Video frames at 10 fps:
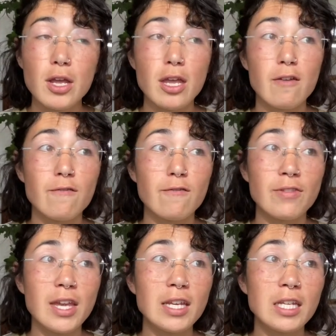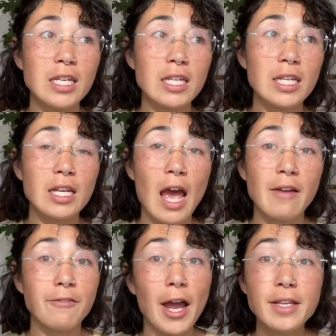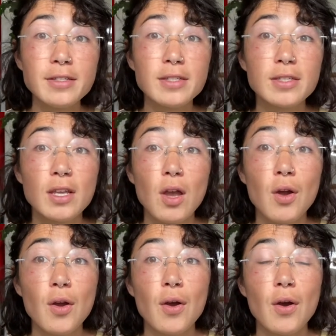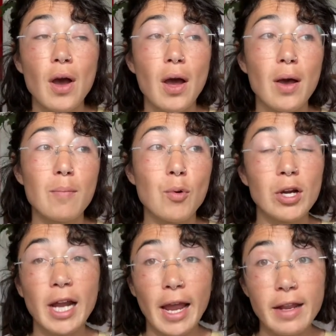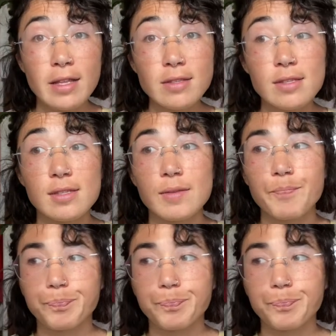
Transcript: if they needed advice um, or guidance